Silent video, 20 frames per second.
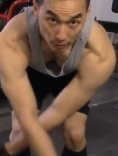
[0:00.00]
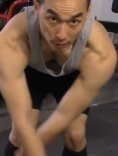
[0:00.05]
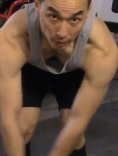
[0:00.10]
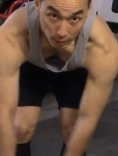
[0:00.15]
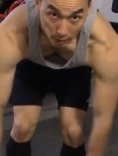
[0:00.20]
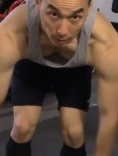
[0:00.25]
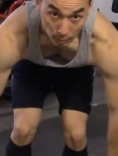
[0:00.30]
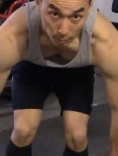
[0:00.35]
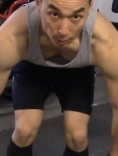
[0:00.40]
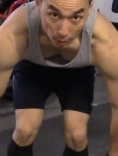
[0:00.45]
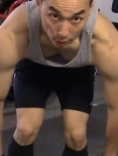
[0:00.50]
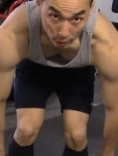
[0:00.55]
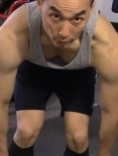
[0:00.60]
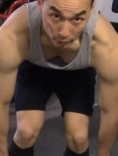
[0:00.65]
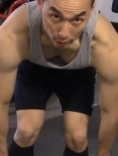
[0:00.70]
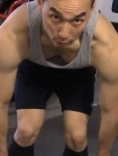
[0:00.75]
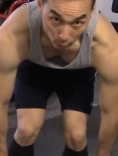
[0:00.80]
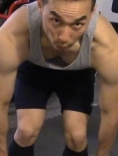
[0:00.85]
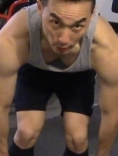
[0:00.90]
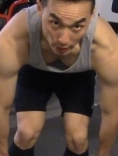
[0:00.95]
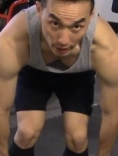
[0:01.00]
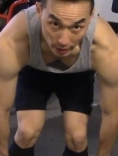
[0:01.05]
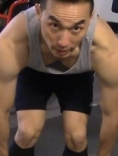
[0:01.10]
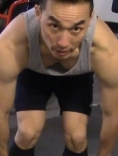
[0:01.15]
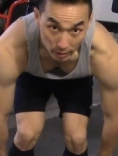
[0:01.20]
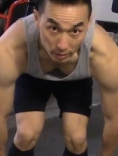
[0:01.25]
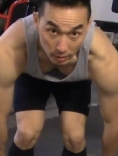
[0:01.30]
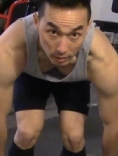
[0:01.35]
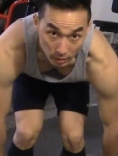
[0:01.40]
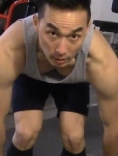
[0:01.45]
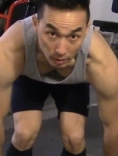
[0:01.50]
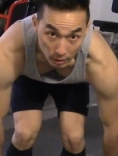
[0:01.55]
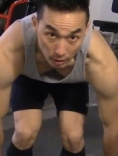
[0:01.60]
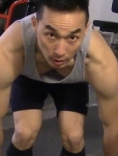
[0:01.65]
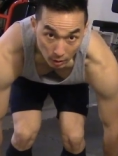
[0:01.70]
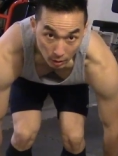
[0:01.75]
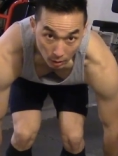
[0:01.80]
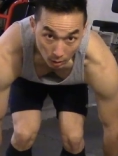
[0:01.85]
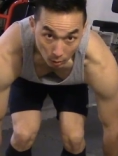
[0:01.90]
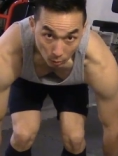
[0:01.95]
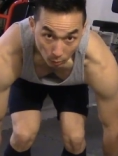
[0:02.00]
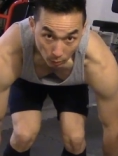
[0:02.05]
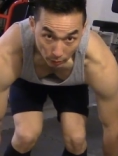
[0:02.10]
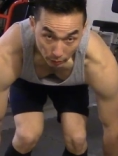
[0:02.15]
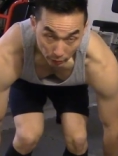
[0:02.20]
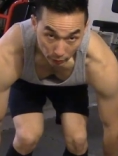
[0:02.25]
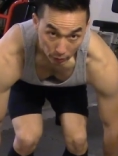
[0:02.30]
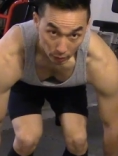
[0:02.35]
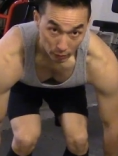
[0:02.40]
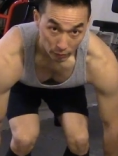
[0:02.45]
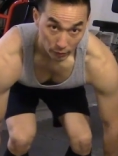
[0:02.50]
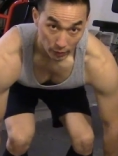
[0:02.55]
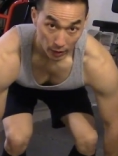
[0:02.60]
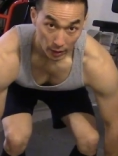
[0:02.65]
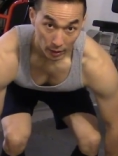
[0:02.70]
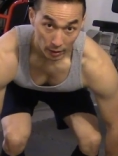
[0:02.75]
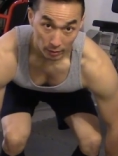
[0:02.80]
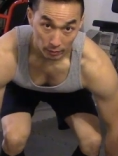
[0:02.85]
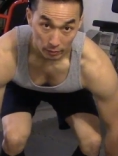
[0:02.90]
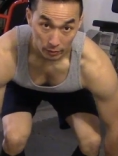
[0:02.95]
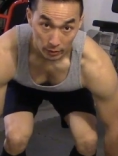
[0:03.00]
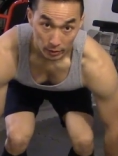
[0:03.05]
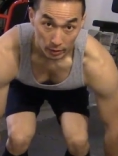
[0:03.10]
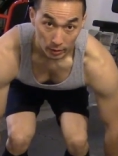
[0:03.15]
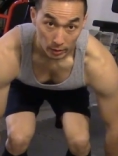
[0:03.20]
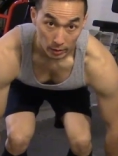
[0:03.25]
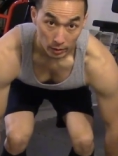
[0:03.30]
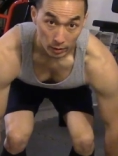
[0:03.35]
a moderate weight, 135.